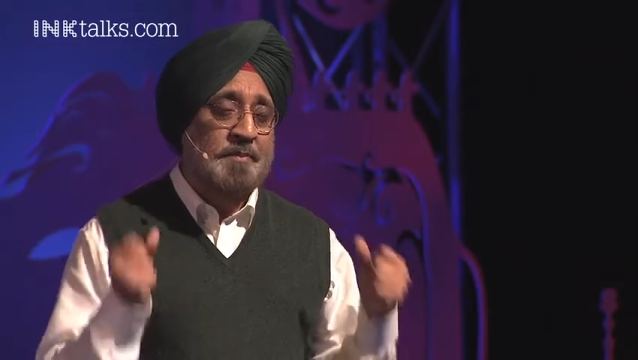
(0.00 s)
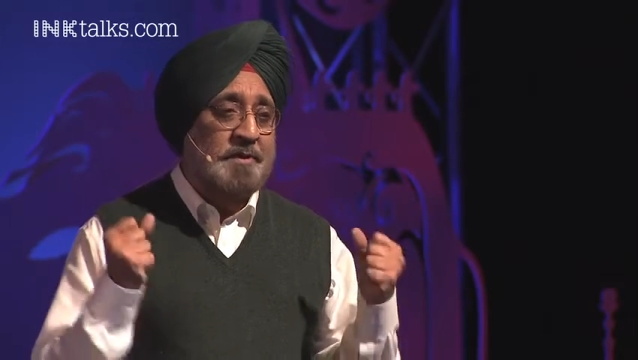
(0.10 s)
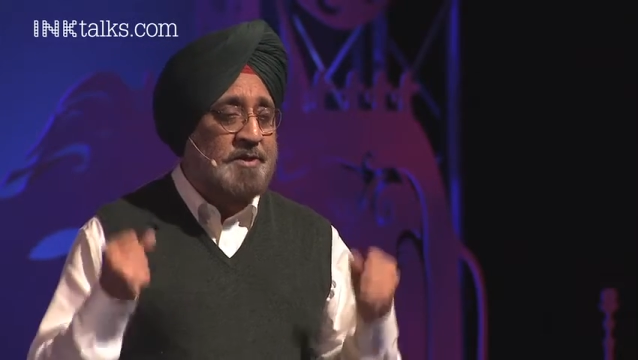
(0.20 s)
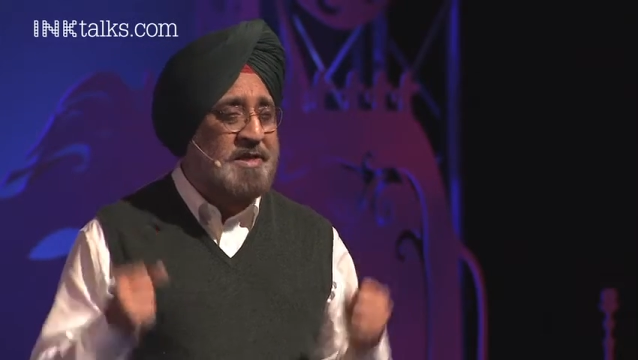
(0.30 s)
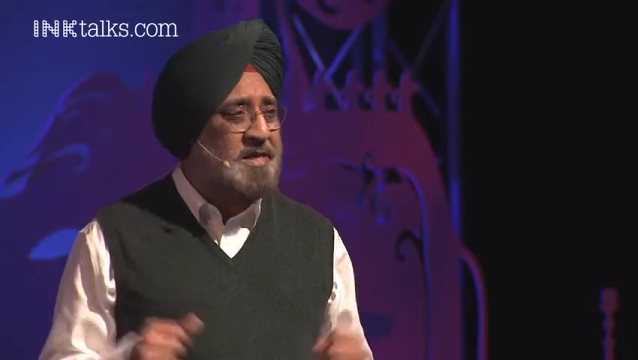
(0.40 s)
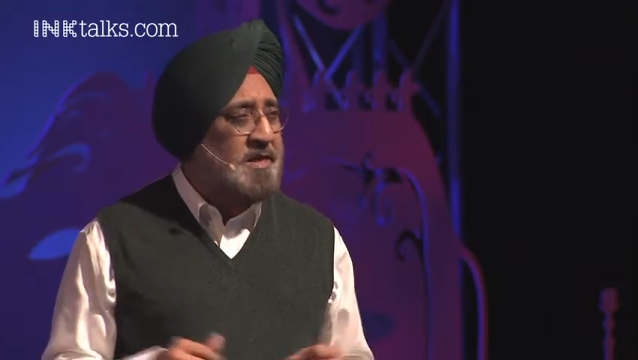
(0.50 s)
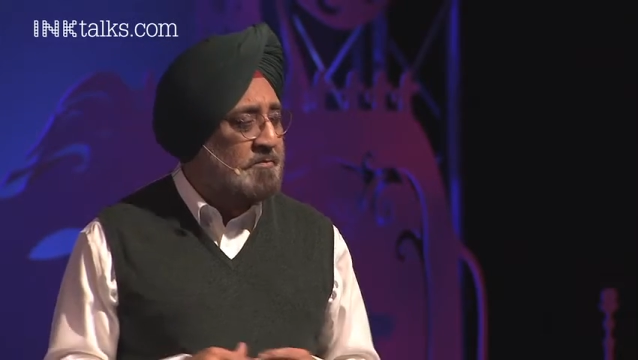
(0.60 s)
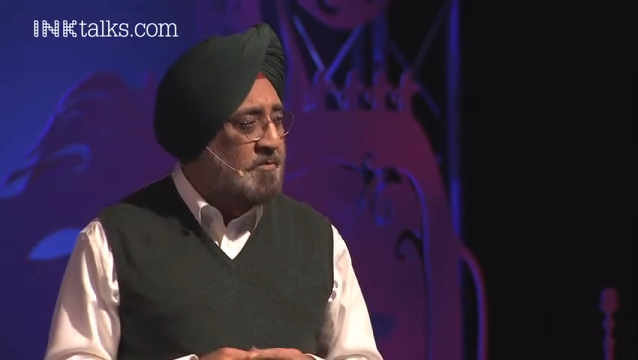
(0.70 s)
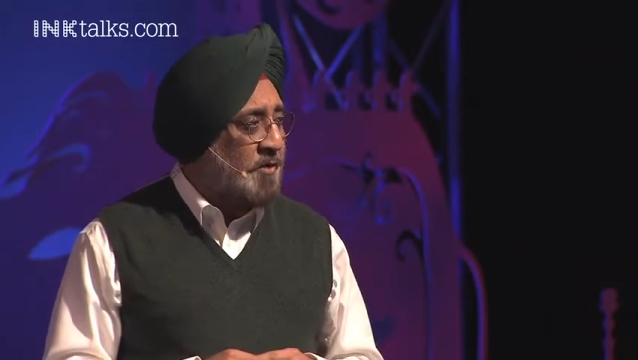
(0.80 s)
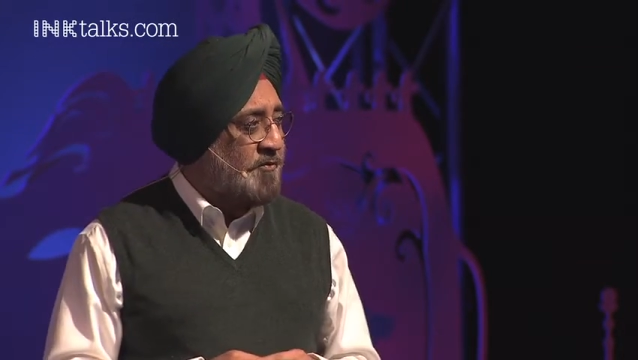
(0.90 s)
the
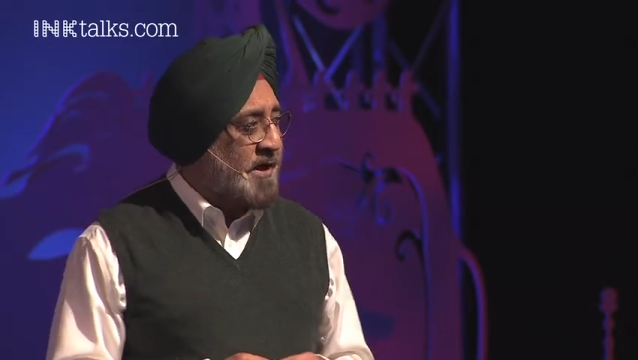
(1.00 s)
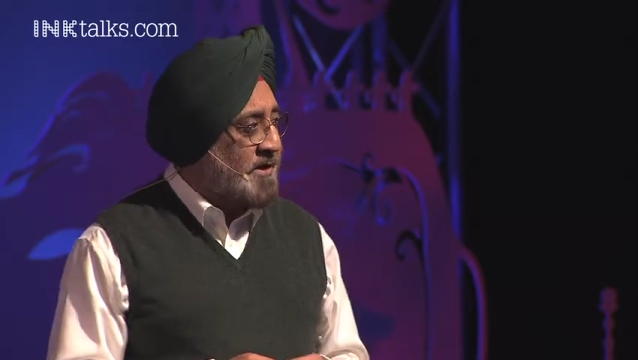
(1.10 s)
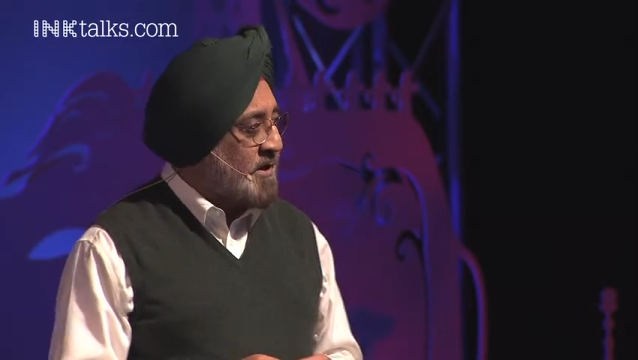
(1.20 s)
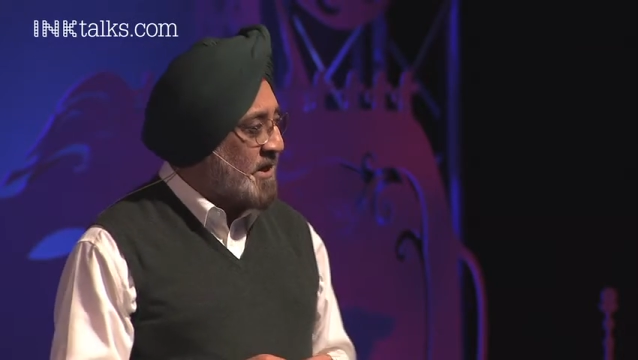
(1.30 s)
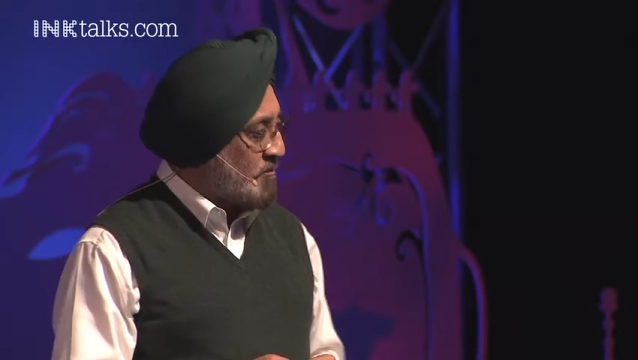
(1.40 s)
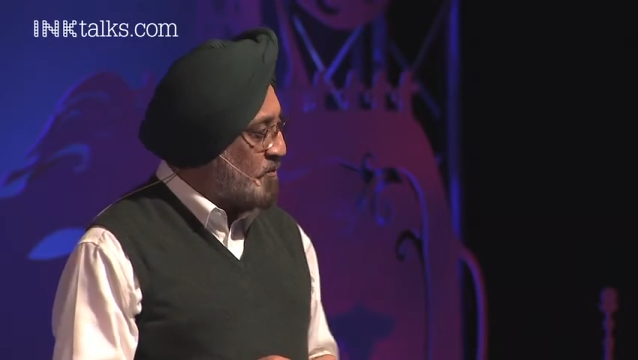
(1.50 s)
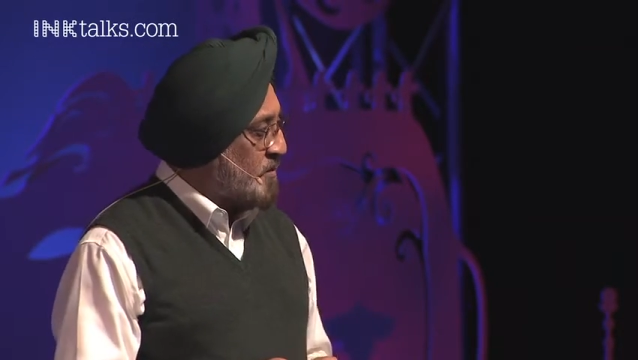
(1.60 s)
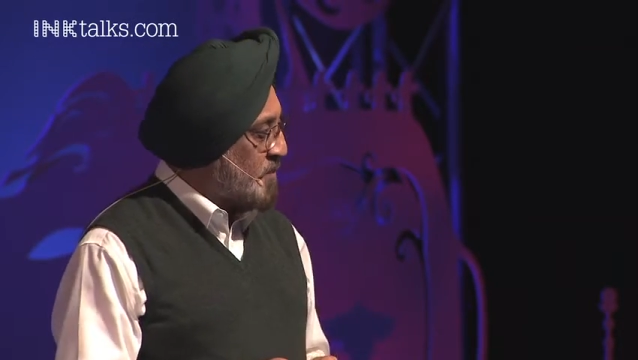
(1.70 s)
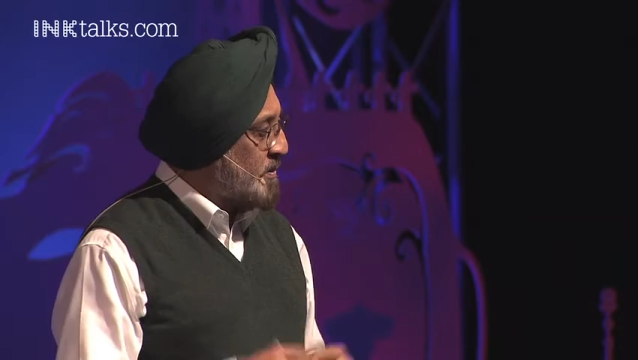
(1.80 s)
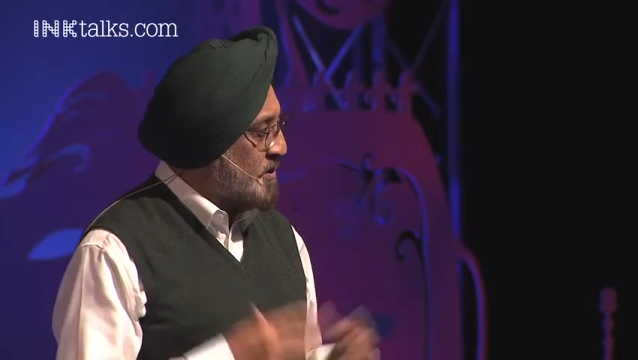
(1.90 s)
tedium of getting
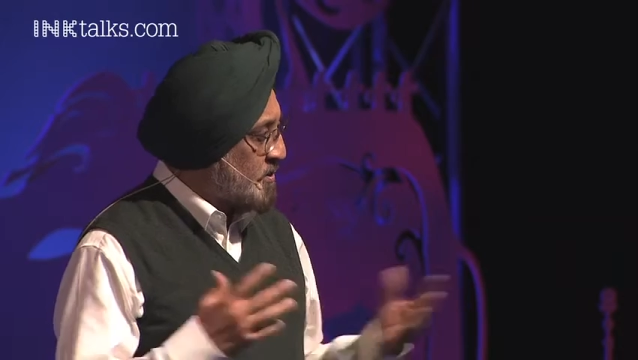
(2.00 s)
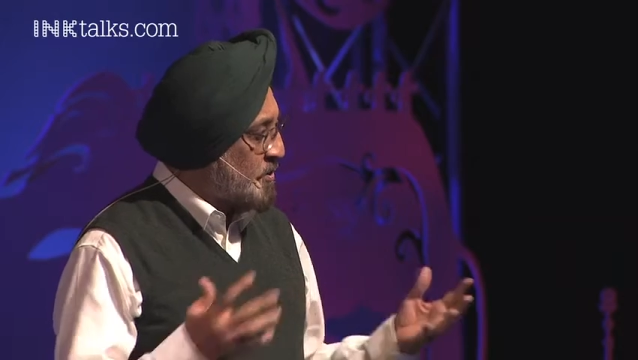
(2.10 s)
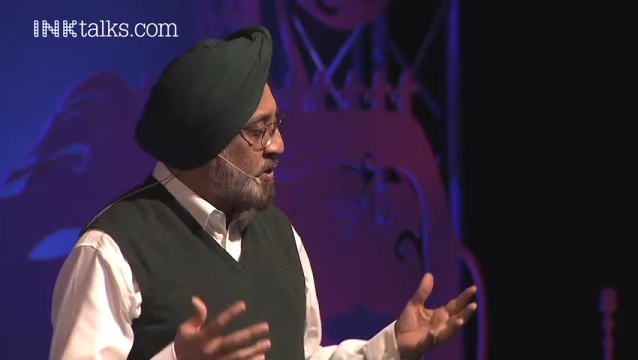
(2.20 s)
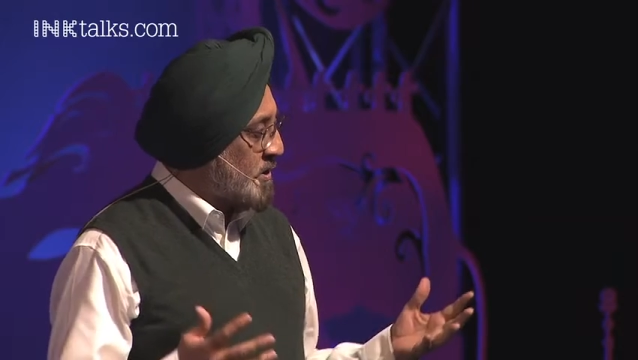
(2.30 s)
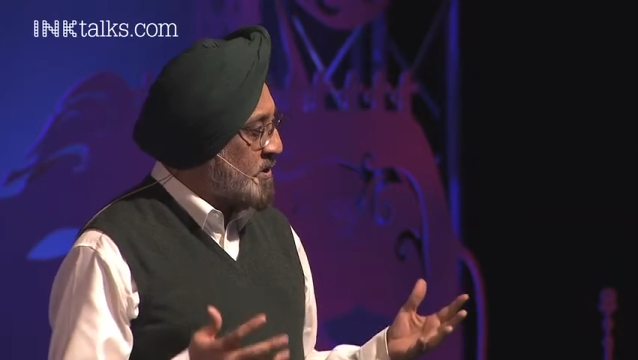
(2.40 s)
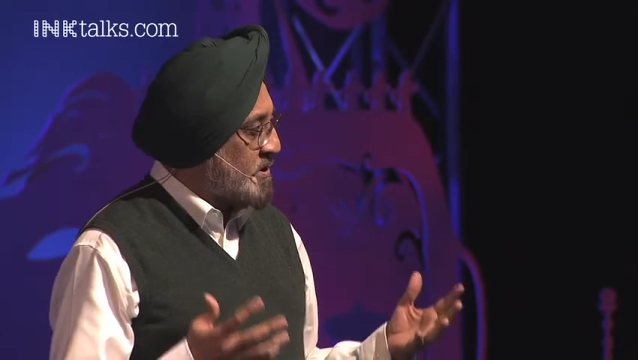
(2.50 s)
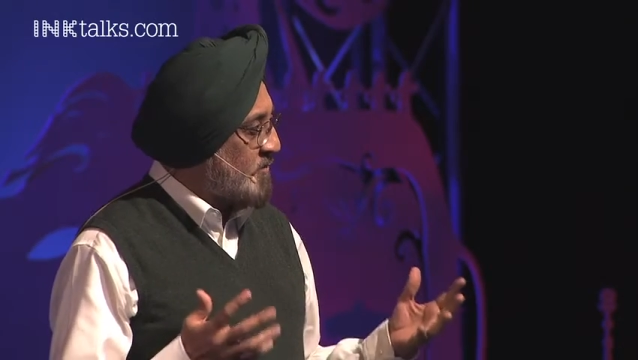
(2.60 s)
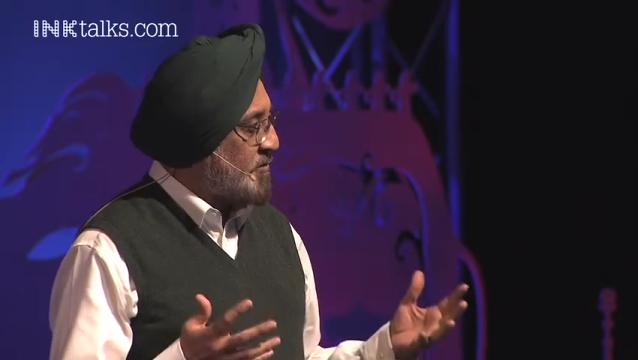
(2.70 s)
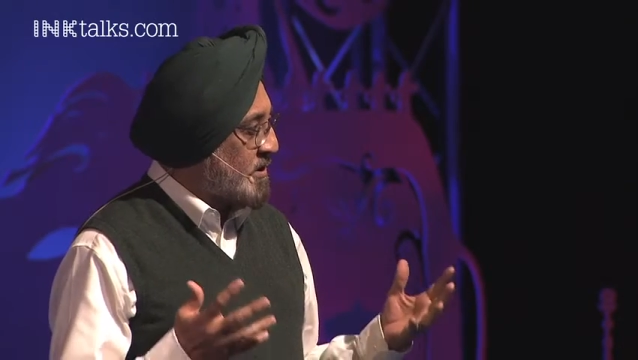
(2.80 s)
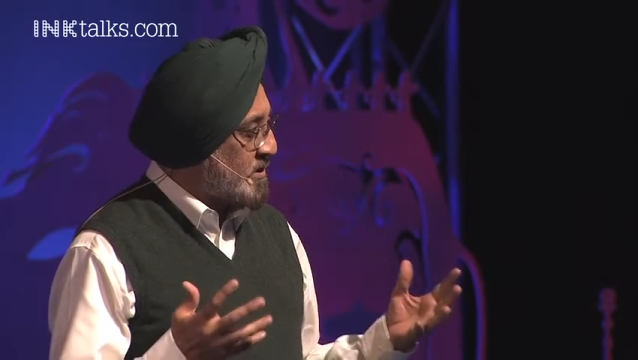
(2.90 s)
government permissions, you know, it is
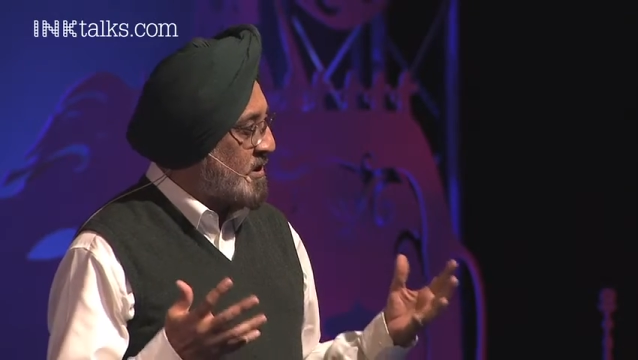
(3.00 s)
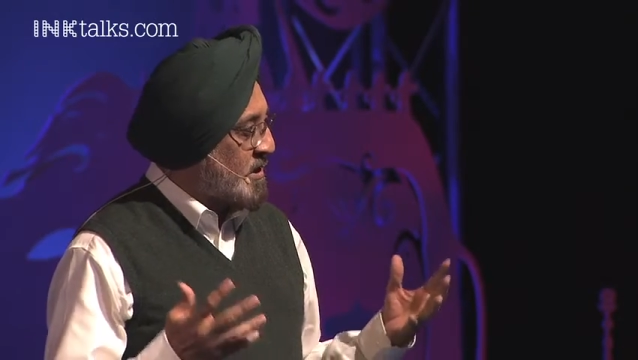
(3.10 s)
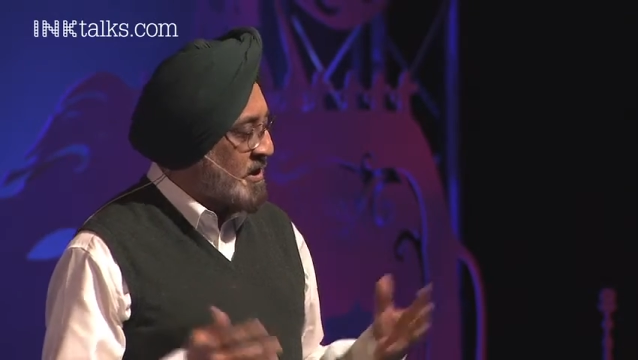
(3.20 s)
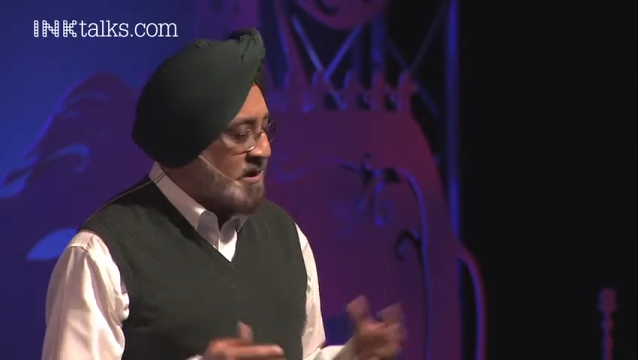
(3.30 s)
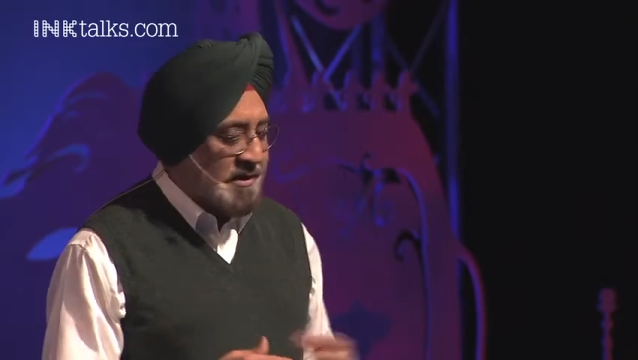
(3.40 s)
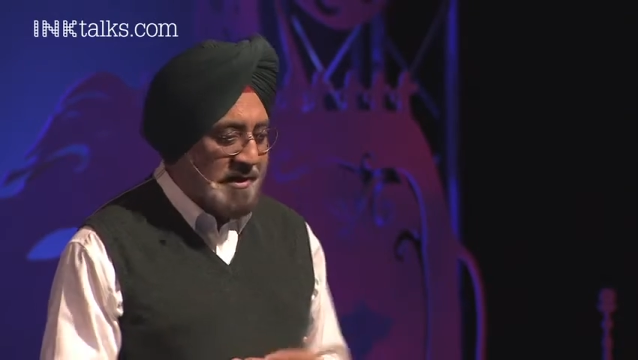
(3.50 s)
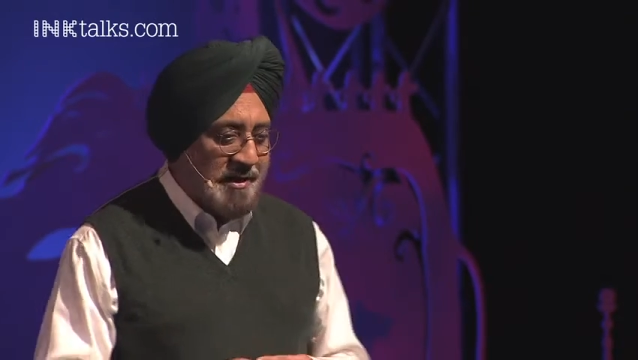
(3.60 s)
difficult in India